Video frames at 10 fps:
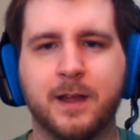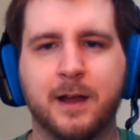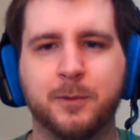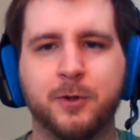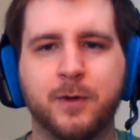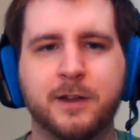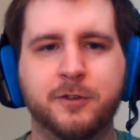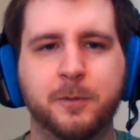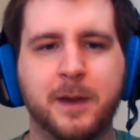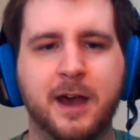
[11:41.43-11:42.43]
I will
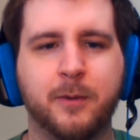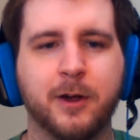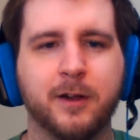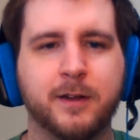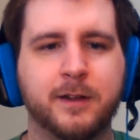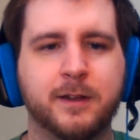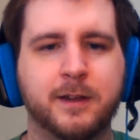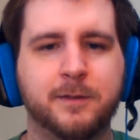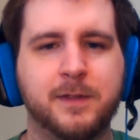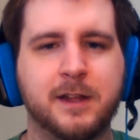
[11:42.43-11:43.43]
grant you power,
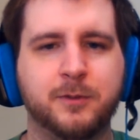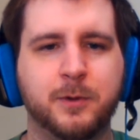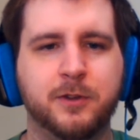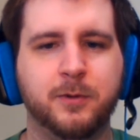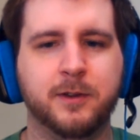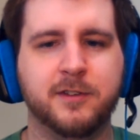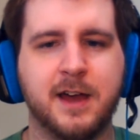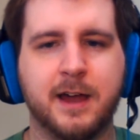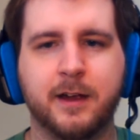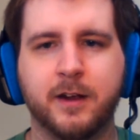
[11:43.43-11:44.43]
if that's what you
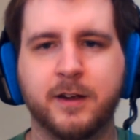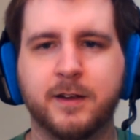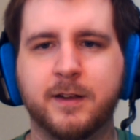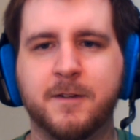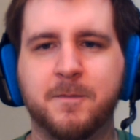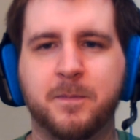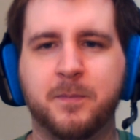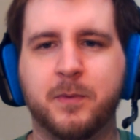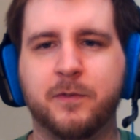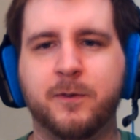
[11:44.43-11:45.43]
desire.
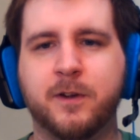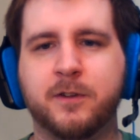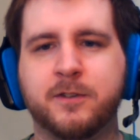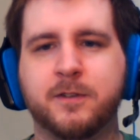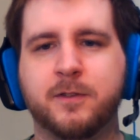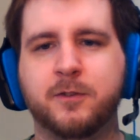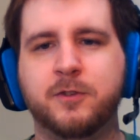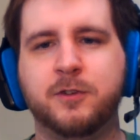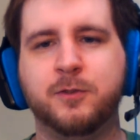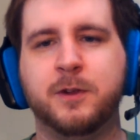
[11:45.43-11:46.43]
But first,
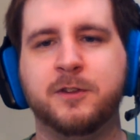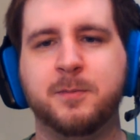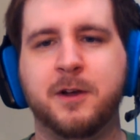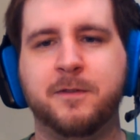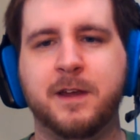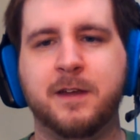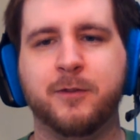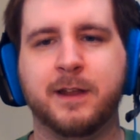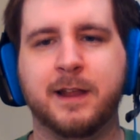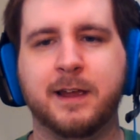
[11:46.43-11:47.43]
there's just one small
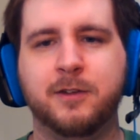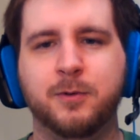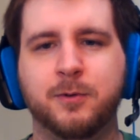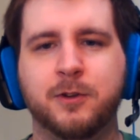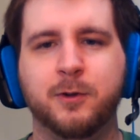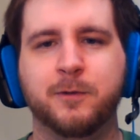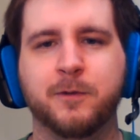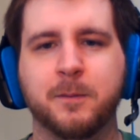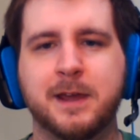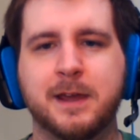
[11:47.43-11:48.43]
favor I'd like you to do
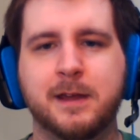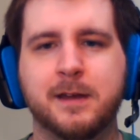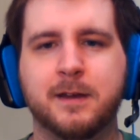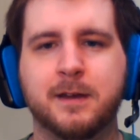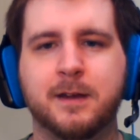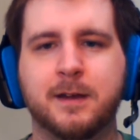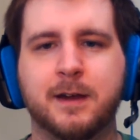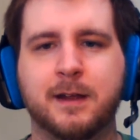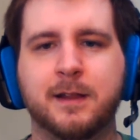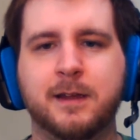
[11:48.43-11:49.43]
for me.
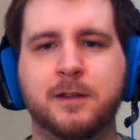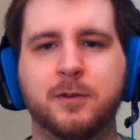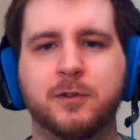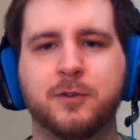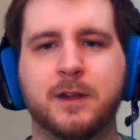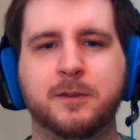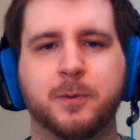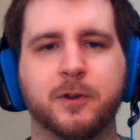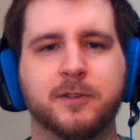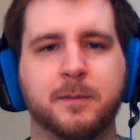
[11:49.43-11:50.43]
I'd like you to
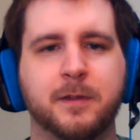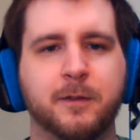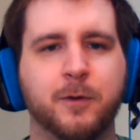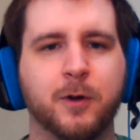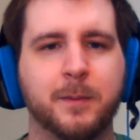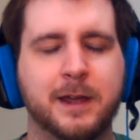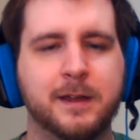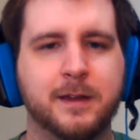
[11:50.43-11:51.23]
transport something for me.